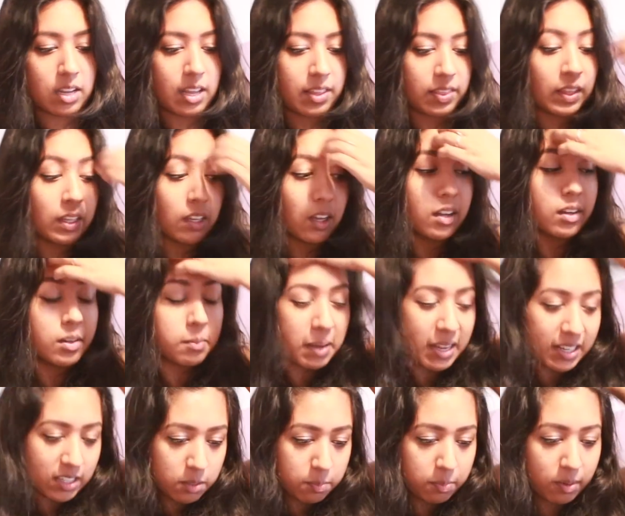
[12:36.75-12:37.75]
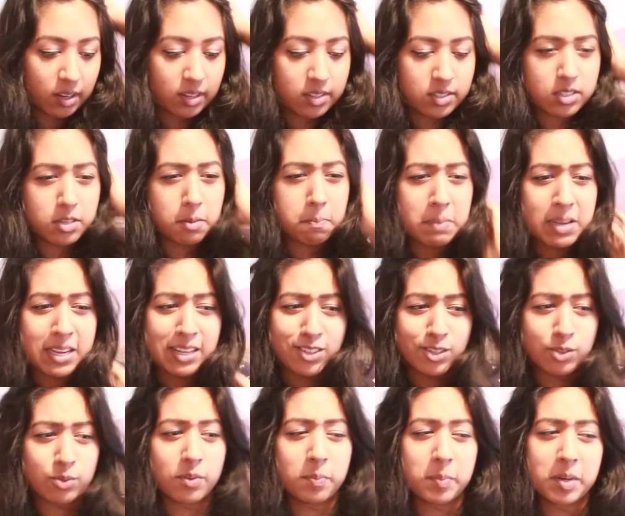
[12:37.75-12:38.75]
I think unpadded bras, to me,
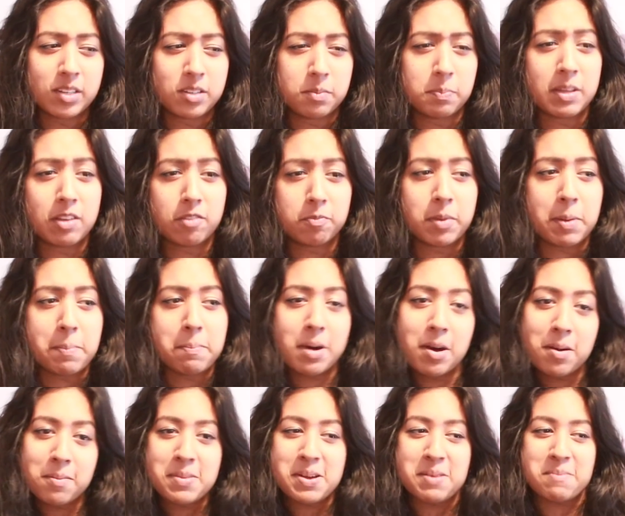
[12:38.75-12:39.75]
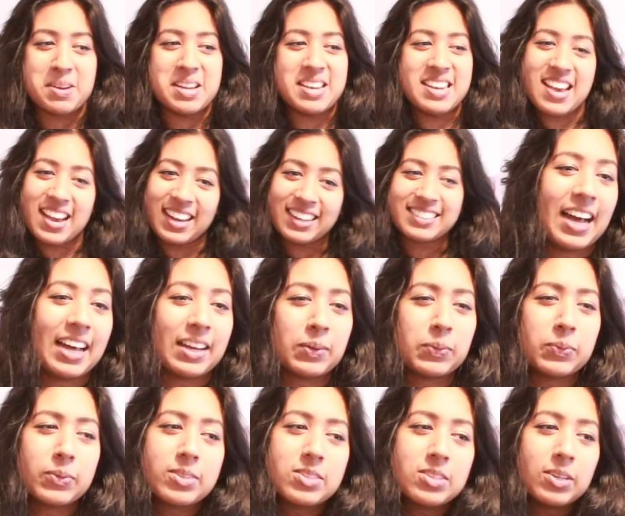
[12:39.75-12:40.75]
just reminded me of my mum and my nan, and
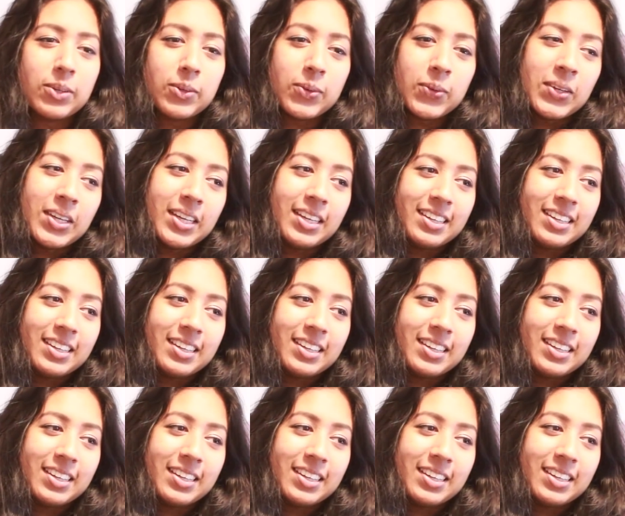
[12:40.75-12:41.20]
also,